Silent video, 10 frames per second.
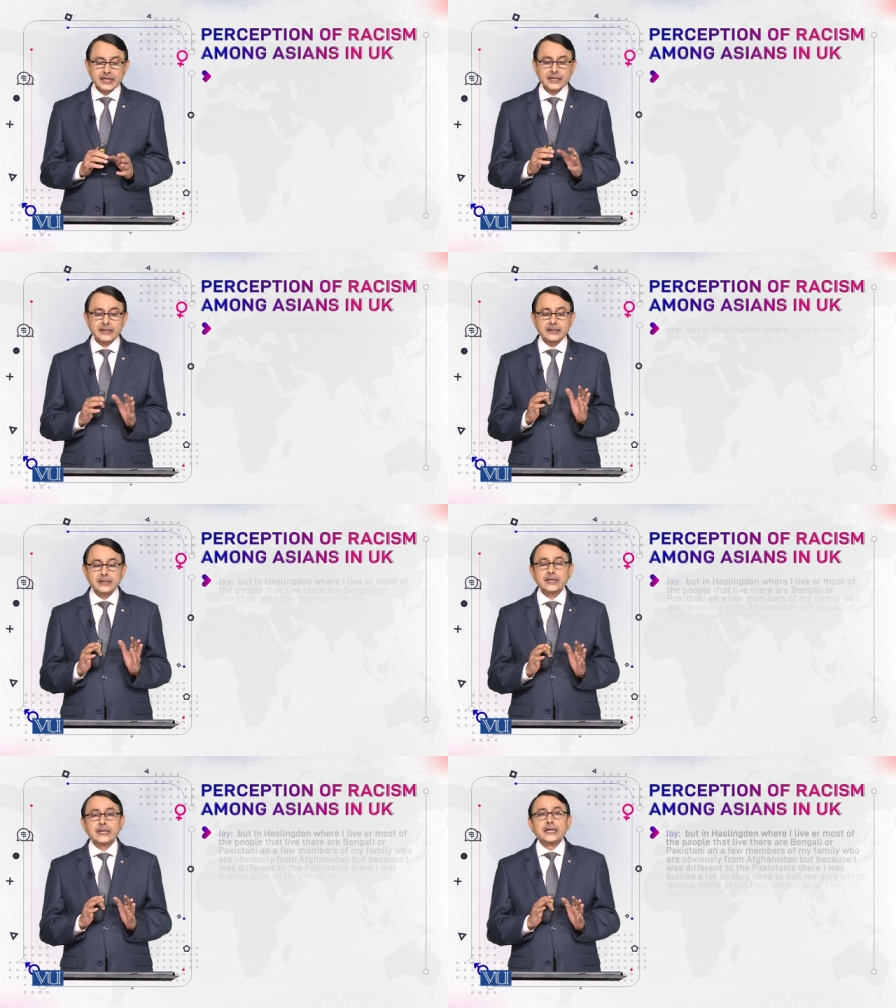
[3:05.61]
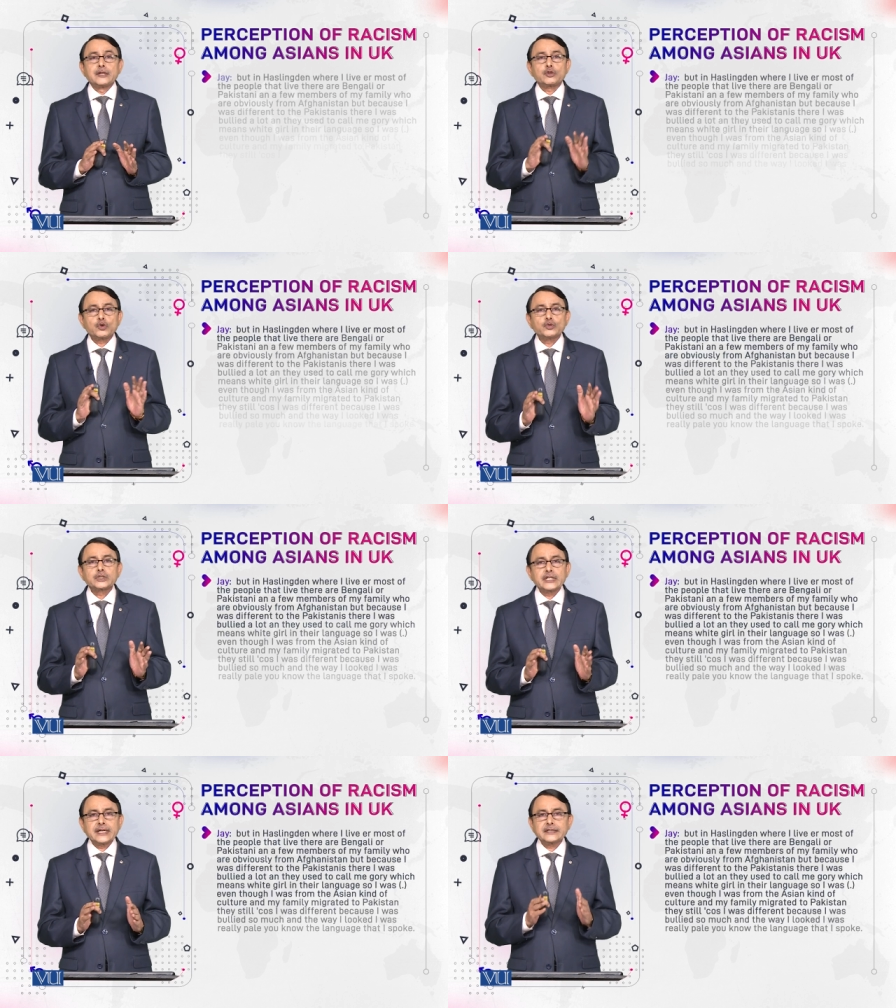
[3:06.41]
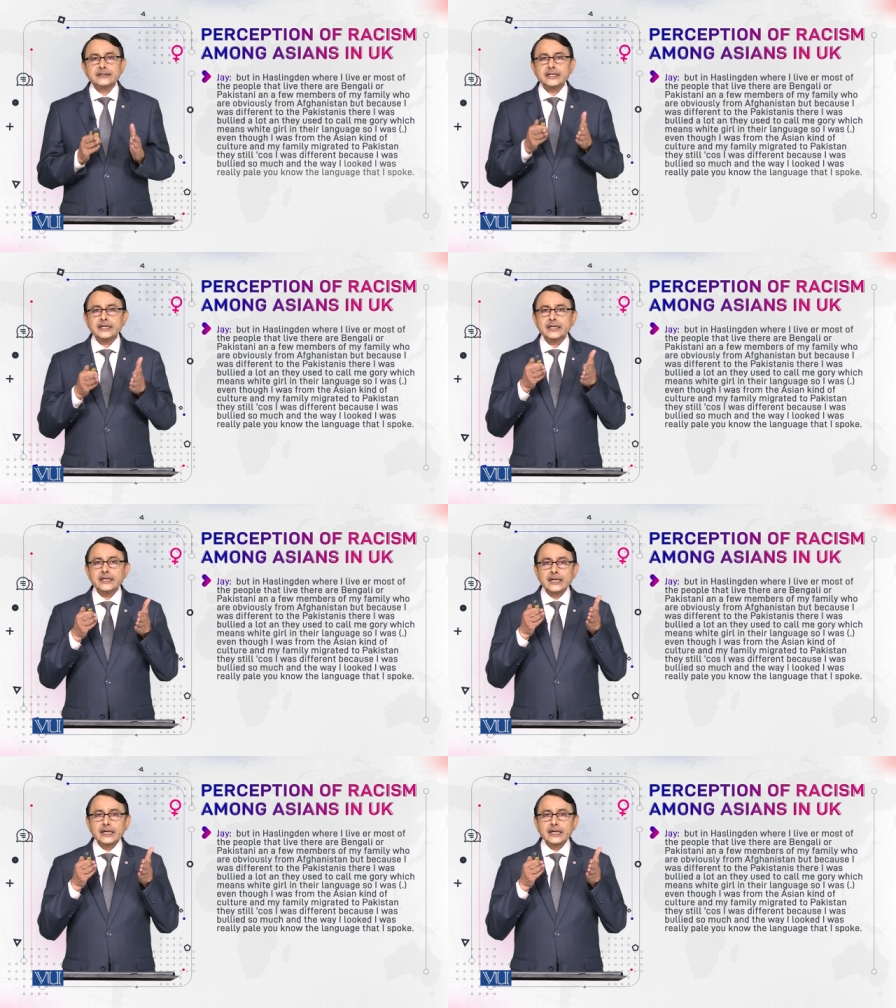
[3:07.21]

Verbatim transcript: it shows that the